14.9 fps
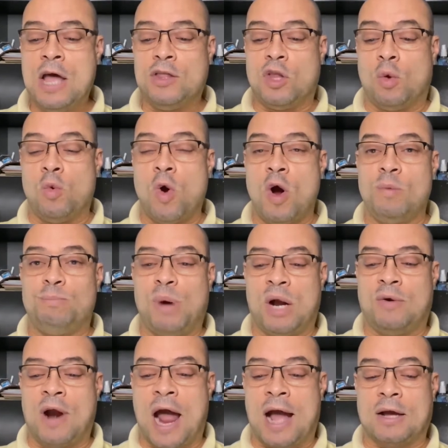The word
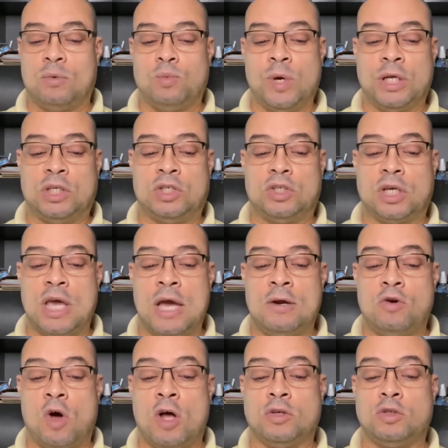barak, which
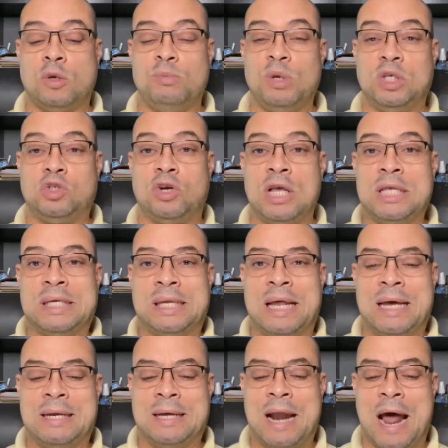can also be
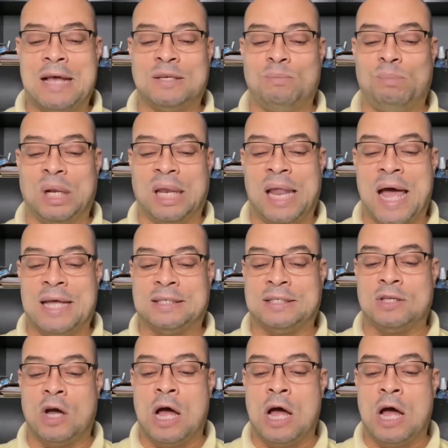translated as blessed.